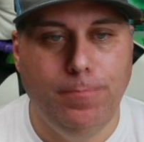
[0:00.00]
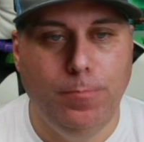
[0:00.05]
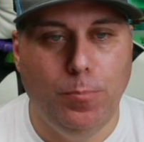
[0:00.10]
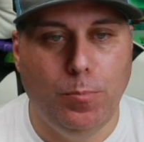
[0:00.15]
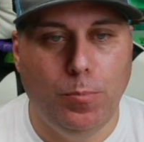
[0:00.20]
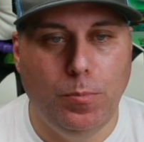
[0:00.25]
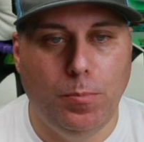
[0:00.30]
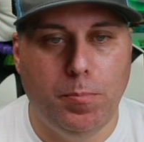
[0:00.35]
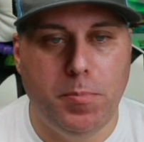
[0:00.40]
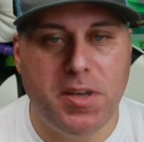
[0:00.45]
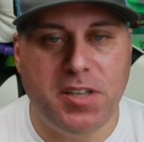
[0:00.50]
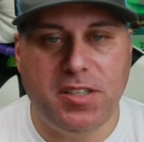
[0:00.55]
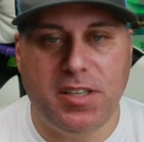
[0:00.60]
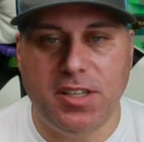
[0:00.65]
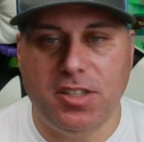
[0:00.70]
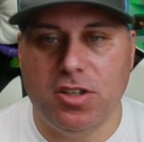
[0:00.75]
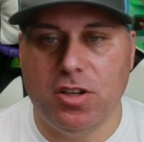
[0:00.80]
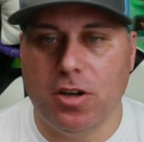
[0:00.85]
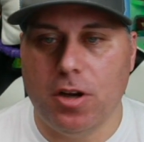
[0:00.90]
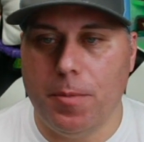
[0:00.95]
Misty
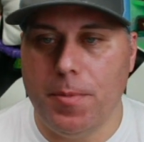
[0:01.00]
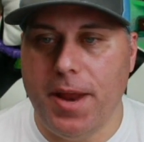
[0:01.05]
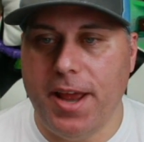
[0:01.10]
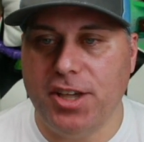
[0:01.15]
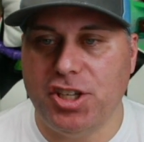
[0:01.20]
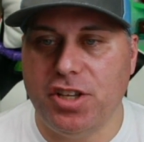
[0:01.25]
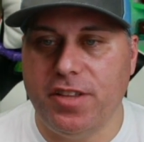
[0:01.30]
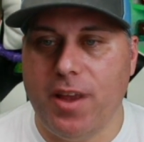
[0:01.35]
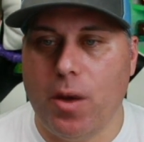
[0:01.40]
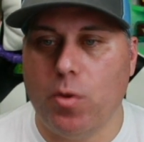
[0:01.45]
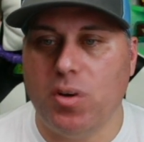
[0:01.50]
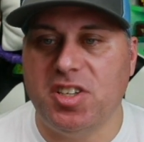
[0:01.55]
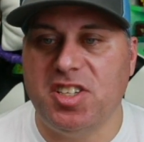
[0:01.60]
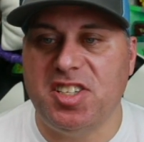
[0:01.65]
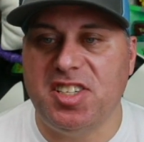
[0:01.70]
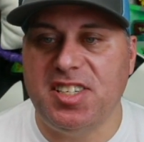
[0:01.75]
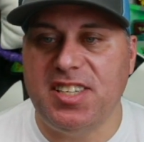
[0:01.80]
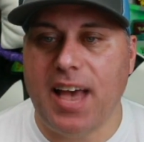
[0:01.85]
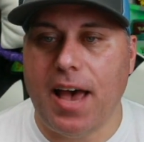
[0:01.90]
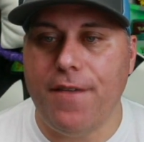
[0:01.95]
Determination, there were
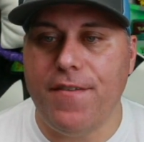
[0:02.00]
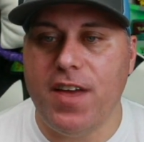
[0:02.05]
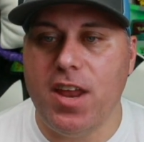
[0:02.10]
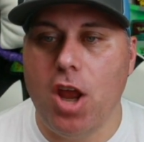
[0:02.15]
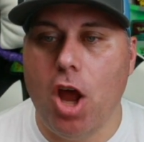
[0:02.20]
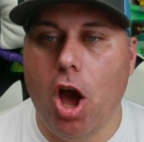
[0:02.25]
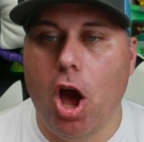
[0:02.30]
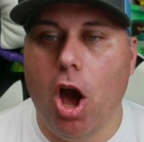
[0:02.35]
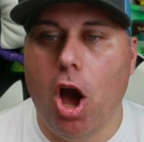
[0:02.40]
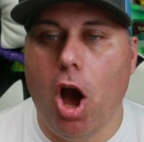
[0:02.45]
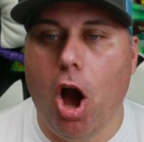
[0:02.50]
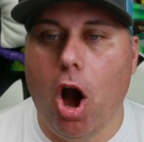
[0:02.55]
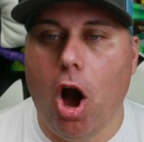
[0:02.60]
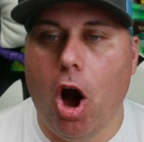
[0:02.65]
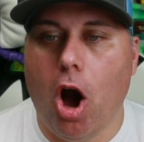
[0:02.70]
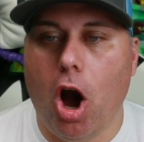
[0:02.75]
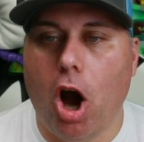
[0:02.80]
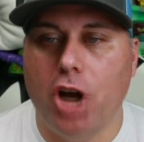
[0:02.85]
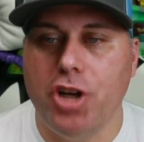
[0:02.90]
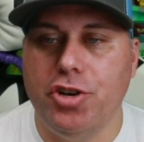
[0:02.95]

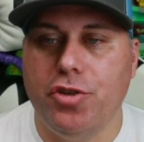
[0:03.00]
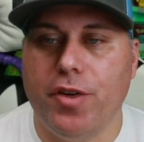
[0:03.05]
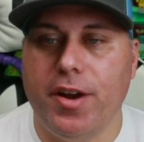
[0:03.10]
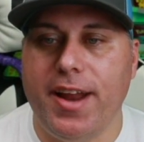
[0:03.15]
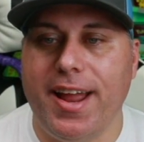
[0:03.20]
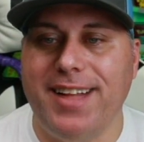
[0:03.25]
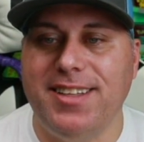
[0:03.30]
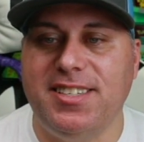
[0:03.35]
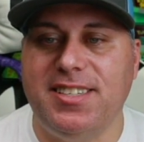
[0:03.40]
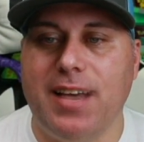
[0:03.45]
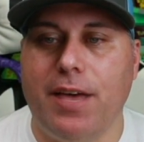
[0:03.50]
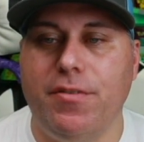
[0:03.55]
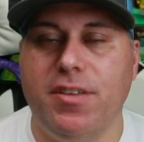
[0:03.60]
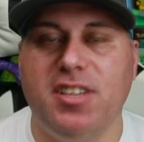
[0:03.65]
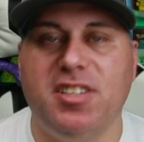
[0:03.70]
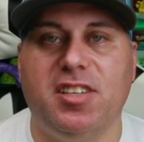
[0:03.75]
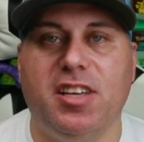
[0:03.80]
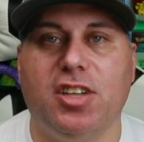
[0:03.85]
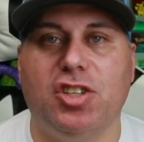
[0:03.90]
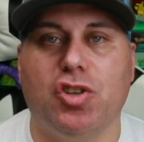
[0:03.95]

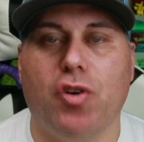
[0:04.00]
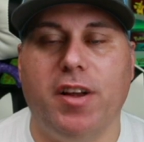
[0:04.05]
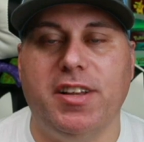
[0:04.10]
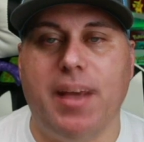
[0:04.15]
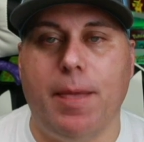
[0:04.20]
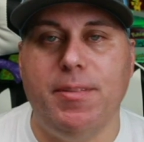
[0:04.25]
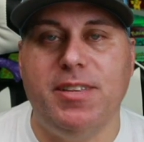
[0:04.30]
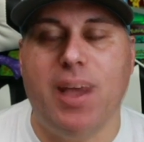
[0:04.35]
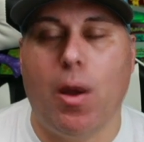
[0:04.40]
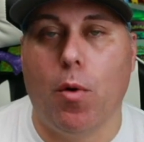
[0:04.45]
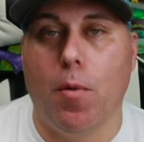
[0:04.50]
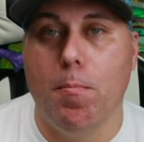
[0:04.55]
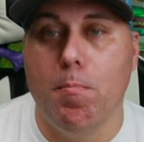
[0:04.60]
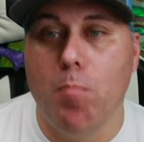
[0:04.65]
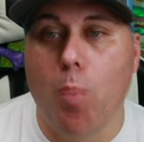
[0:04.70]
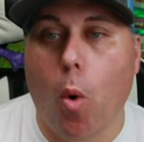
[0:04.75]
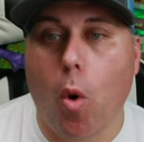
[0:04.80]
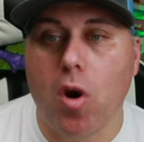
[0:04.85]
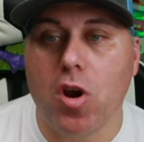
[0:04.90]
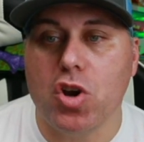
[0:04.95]
776 grades. That means there were
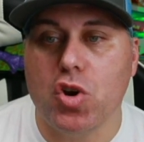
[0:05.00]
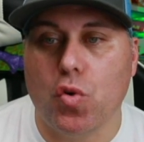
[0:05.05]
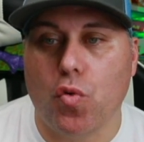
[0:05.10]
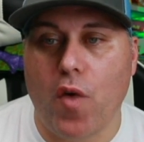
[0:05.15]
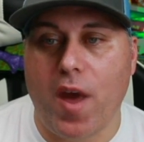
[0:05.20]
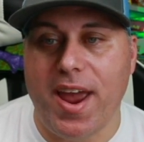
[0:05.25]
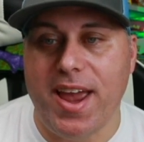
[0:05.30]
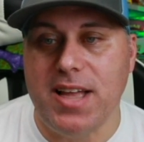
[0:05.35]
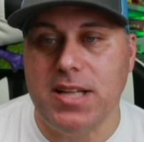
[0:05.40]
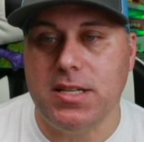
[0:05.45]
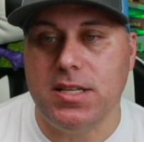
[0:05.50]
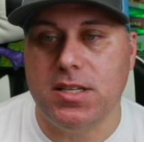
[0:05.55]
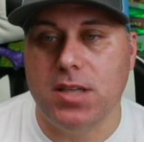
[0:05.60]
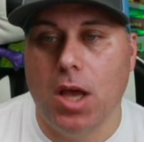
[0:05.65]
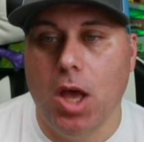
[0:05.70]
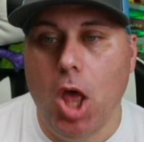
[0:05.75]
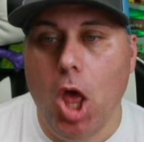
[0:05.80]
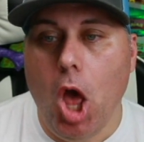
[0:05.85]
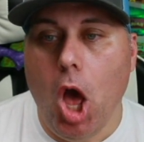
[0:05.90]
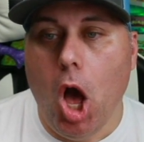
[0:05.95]
more grades.
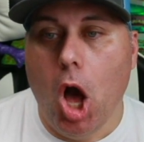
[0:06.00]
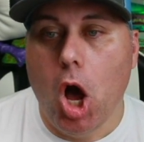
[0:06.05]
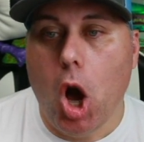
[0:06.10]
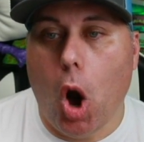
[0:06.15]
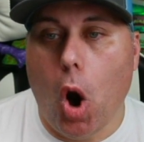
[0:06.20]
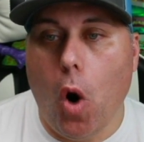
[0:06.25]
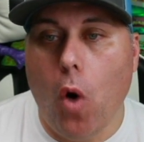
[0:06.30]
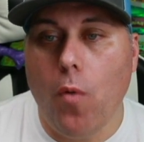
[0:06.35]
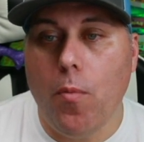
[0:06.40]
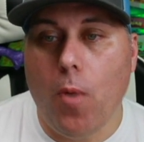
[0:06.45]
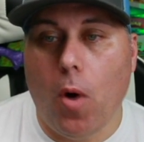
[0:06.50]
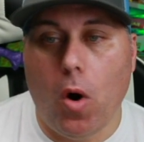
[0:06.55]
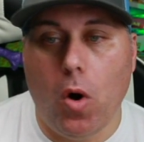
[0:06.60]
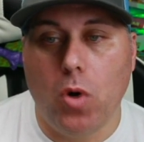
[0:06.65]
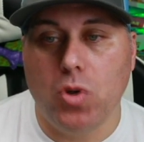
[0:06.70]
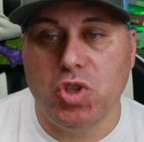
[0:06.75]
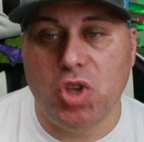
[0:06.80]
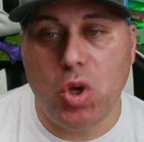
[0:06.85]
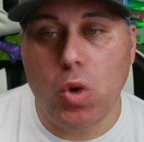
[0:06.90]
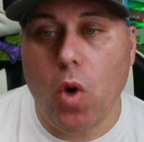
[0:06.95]

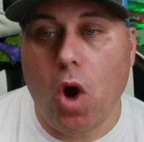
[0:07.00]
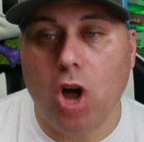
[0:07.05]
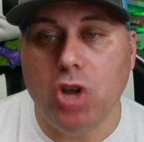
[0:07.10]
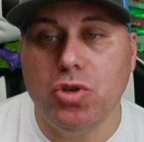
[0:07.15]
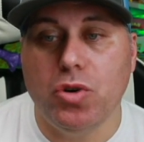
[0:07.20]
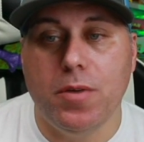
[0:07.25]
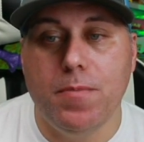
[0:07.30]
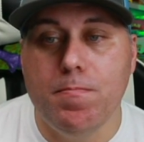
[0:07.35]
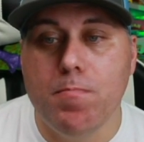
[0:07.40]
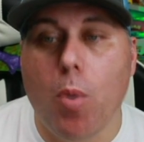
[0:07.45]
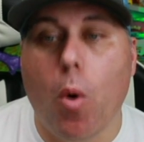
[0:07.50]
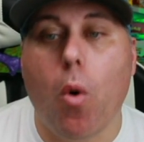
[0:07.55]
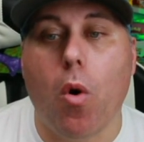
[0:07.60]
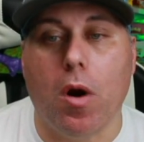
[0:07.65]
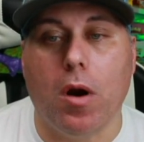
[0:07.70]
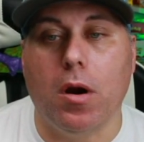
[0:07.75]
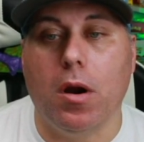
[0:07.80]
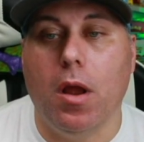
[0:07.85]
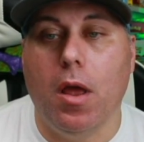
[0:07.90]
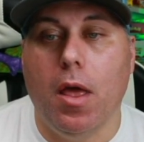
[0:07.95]
200
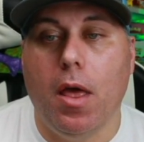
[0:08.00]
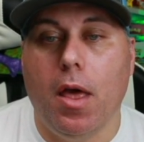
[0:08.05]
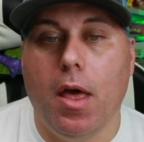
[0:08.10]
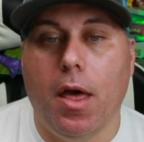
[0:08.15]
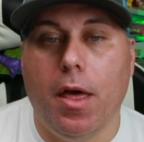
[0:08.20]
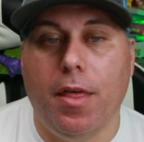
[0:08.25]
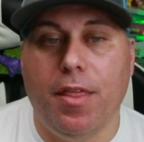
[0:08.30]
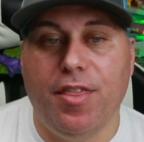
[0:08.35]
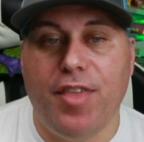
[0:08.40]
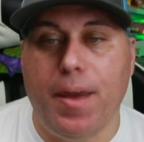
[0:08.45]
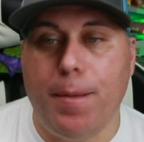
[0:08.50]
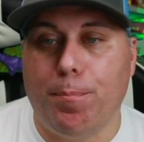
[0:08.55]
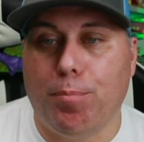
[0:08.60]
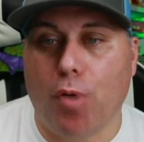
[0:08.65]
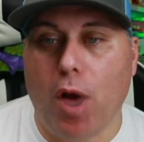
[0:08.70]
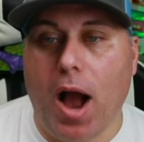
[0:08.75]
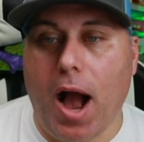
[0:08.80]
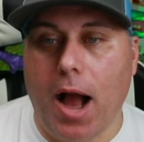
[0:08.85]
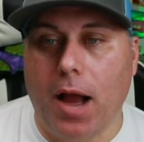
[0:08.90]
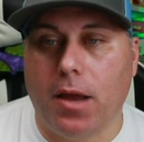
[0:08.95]
more than
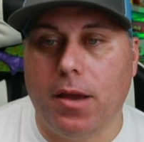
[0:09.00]
Brock.